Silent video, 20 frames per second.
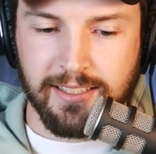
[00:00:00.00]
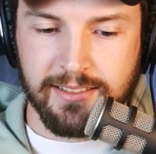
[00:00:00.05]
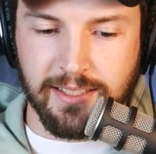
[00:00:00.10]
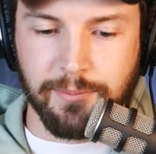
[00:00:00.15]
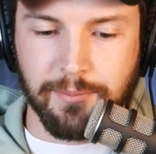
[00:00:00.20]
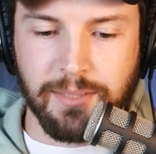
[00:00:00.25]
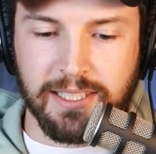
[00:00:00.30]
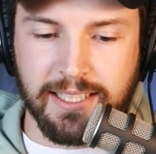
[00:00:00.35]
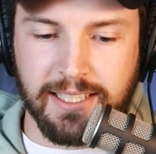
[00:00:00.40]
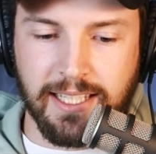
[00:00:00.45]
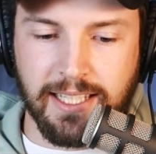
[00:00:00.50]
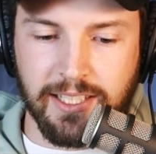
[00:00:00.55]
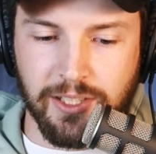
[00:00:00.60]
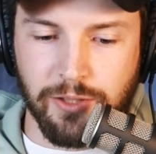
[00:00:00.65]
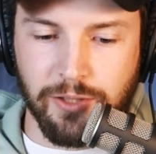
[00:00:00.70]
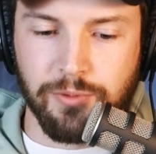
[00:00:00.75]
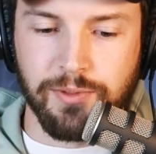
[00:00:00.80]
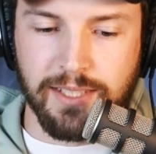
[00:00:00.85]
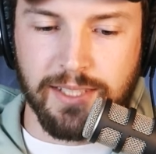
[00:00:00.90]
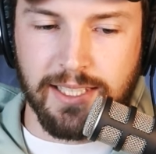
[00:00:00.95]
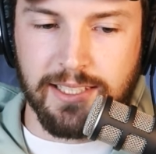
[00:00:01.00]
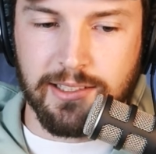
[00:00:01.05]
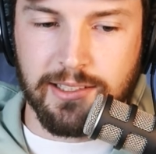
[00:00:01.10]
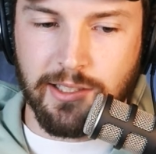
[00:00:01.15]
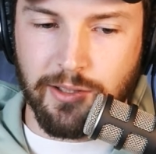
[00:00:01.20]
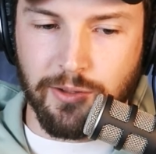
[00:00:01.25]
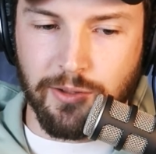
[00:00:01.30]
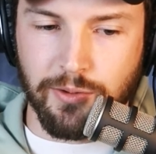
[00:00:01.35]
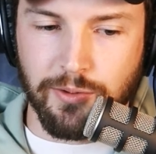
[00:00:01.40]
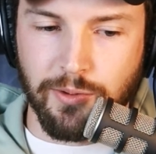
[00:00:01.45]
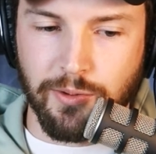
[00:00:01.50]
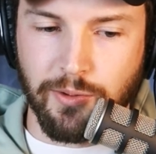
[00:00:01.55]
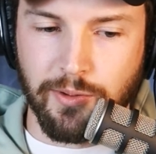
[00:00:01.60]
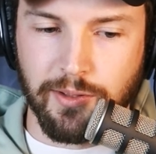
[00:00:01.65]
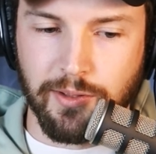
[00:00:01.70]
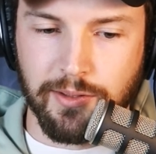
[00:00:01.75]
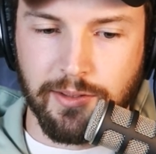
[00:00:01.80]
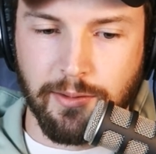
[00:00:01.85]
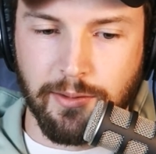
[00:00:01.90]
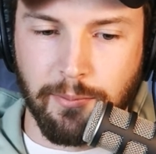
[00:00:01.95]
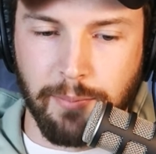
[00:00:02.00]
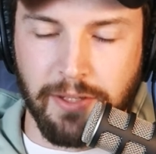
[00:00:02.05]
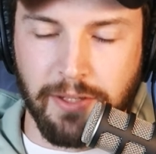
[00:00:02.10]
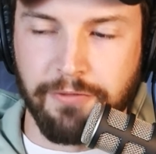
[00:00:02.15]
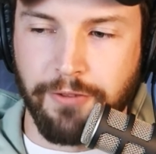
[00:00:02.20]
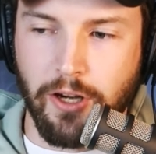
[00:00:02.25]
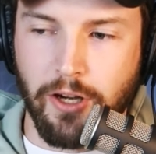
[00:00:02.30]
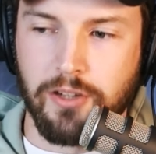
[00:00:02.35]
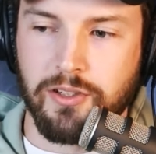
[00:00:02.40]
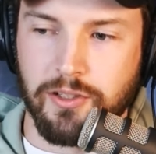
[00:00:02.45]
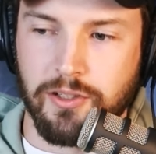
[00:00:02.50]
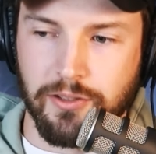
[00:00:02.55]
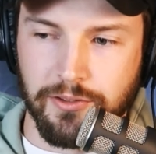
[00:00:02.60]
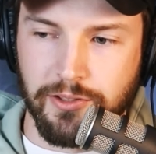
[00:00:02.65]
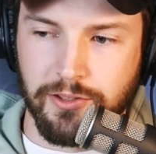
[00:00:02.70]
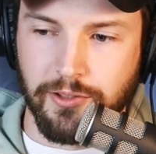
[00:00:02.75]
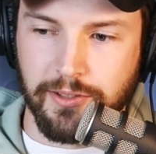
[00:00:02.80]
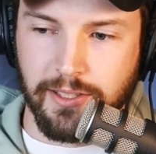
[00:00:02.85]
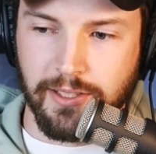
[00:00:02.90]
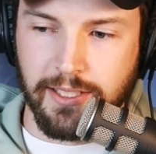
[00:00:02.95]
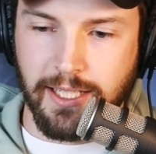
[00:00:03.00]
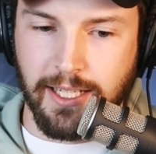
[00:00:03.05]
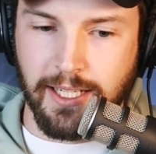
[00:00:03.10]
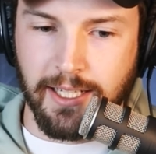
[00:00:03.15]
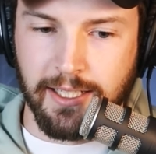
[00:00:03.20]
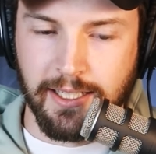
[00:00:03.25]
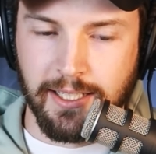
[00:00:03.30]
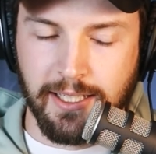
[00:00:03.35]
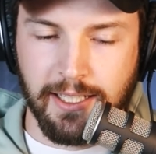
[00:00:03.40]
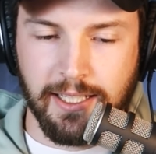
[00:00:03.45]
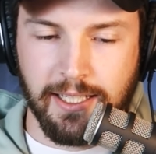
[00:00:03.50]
something that you need to be functional during the day.